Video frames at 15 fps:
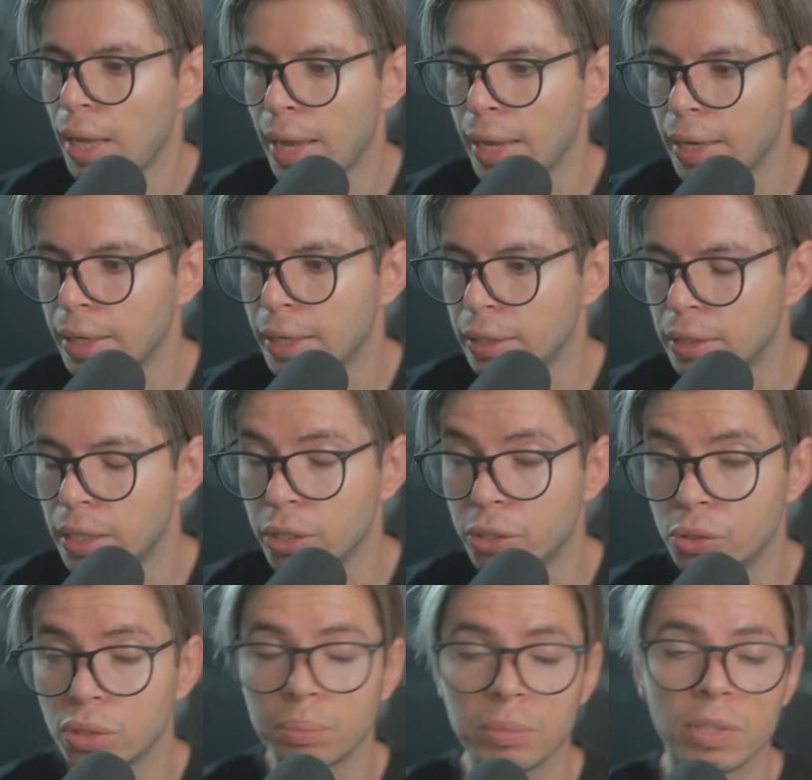And it
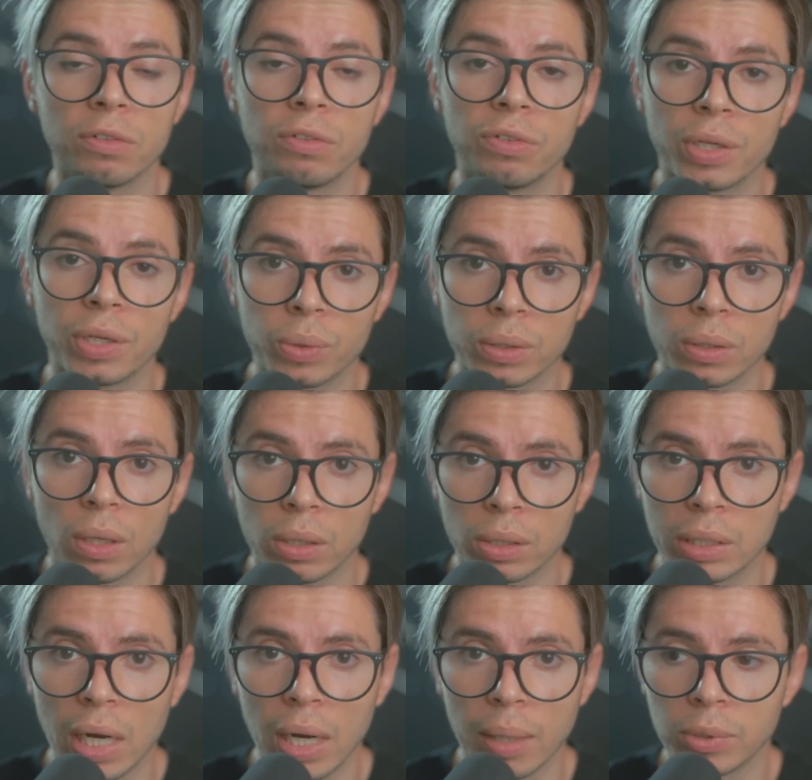took me a very long
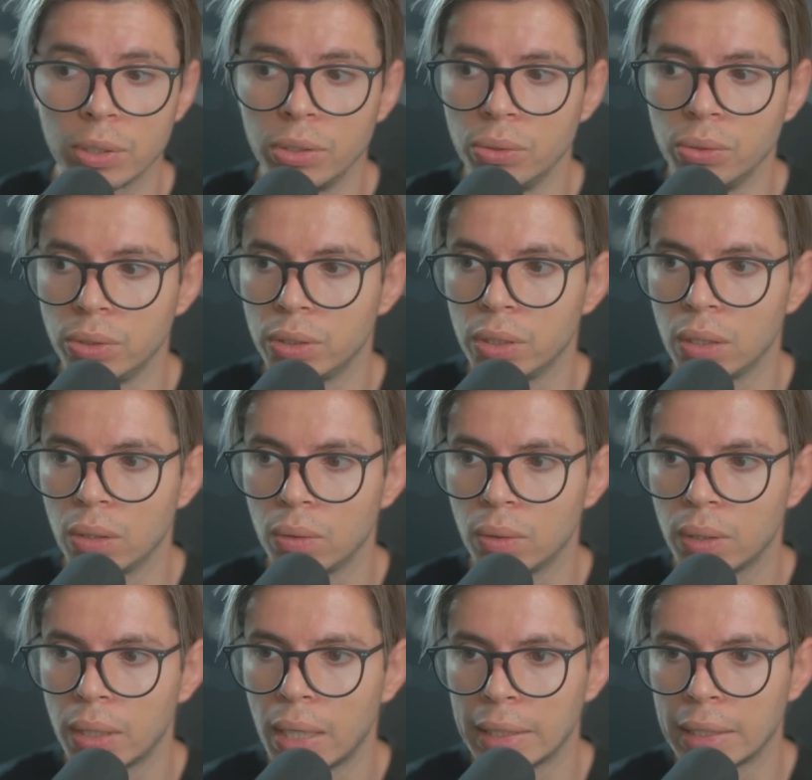time to do
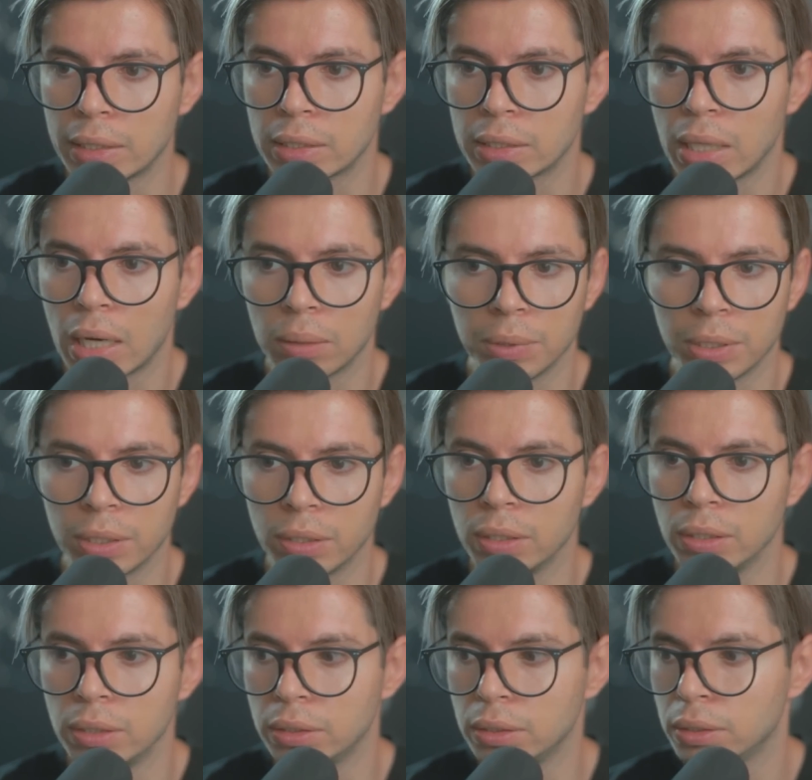so. And it's not
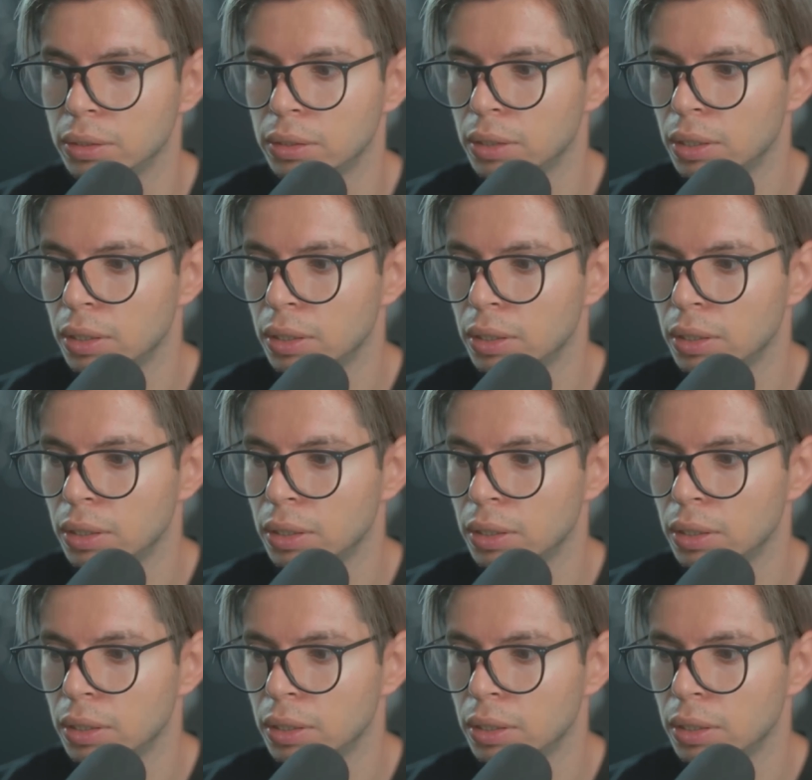because